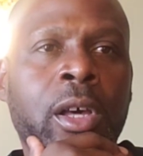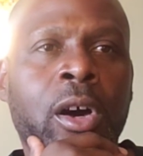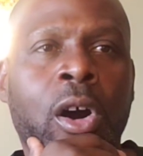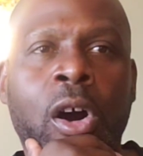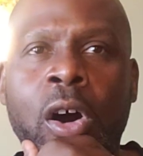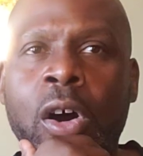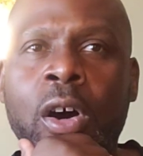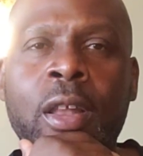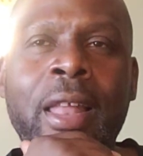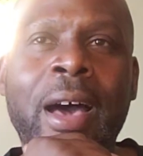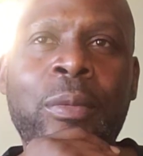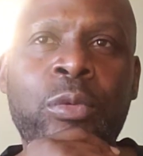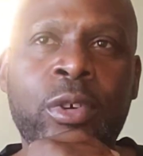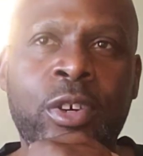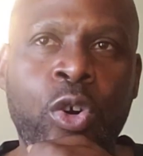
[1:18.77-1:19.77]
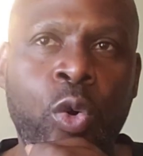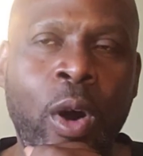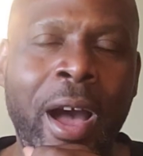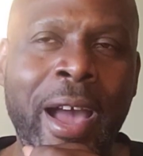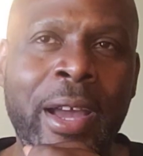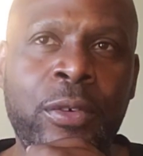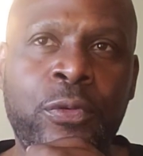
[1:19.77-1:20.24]
All I
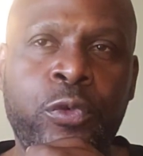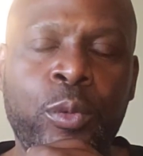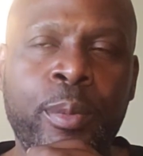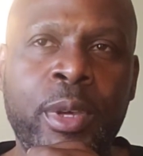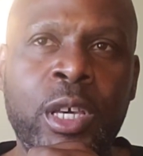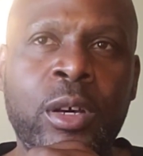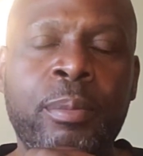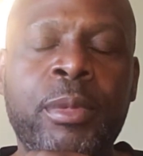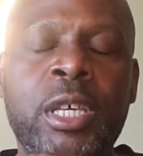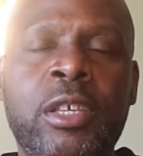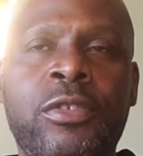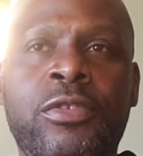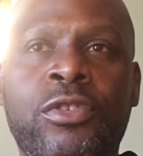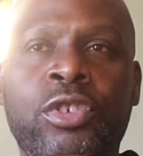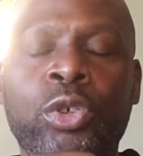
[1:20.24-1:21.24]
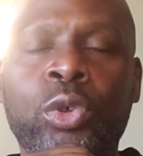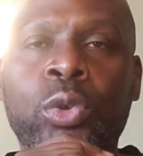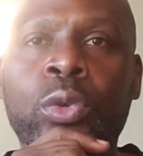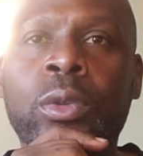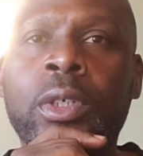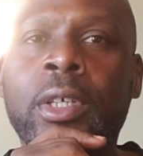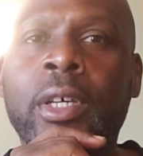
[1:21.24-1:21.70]
required from him is
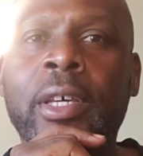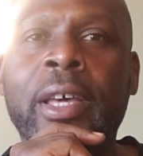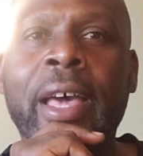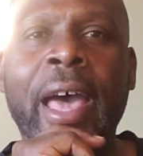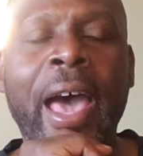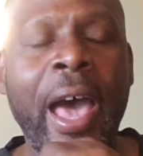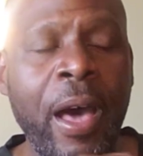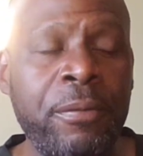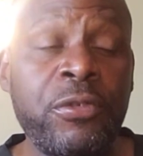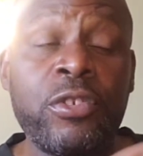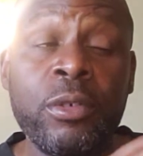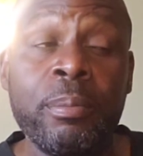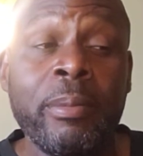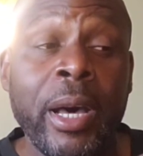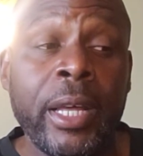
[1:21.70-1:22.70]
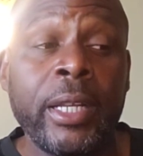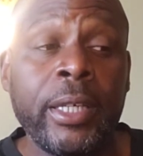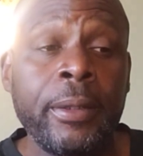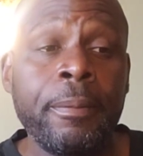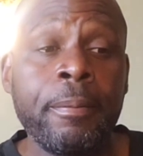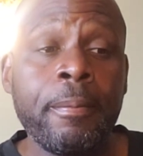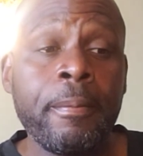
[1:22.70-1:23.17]
to have some money,